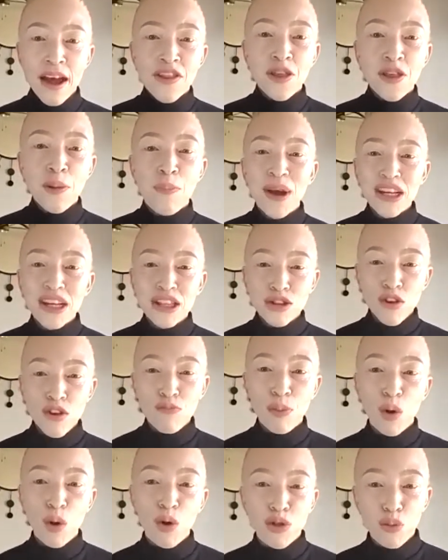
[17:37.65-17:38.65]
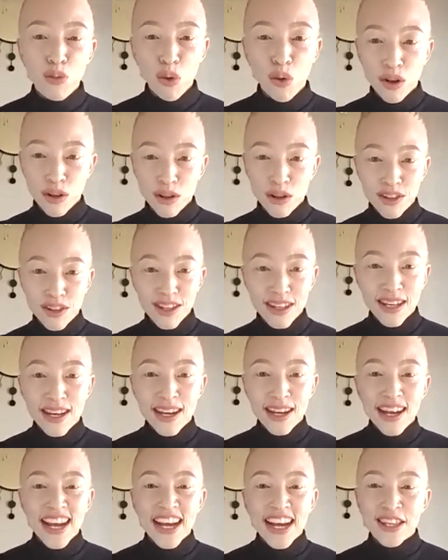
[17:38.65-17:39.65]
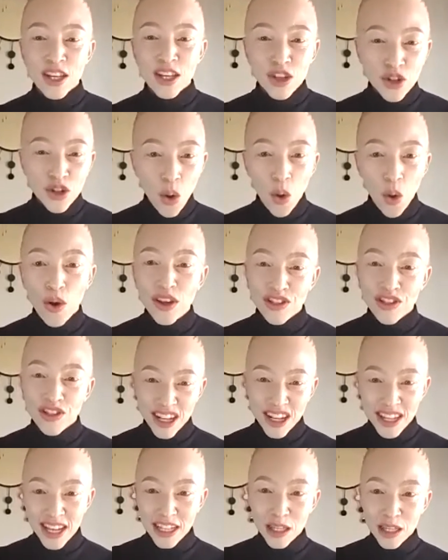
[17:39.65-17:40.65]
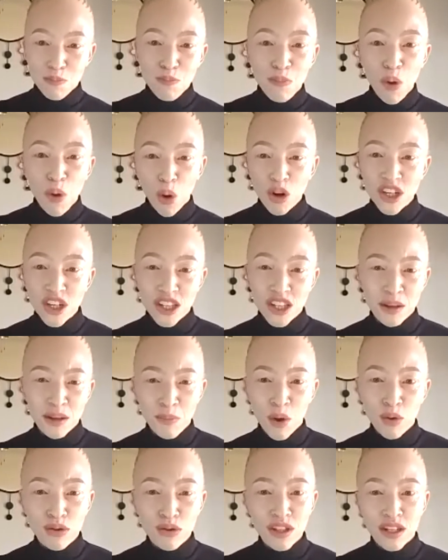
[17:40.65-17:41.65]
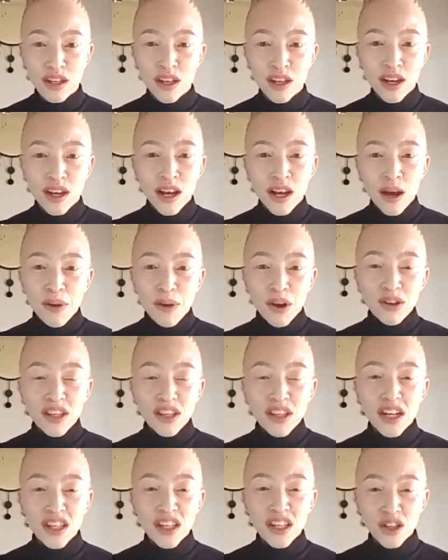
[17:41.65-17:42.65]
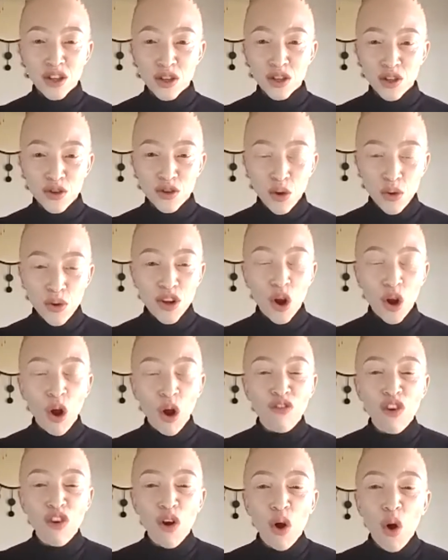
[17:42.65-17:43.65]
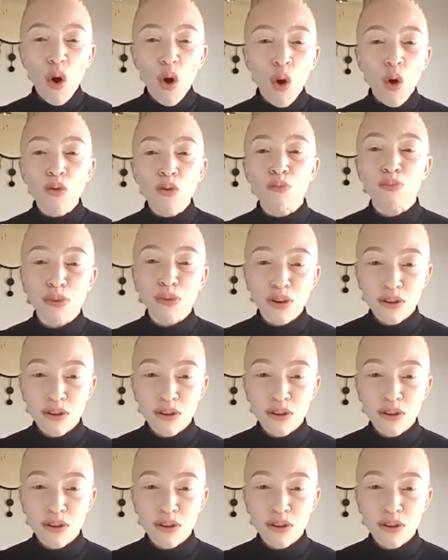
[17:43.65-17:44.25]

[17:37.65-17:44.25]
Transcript: The best of both worlds is a talk that gets booked the most because it is a story of hope.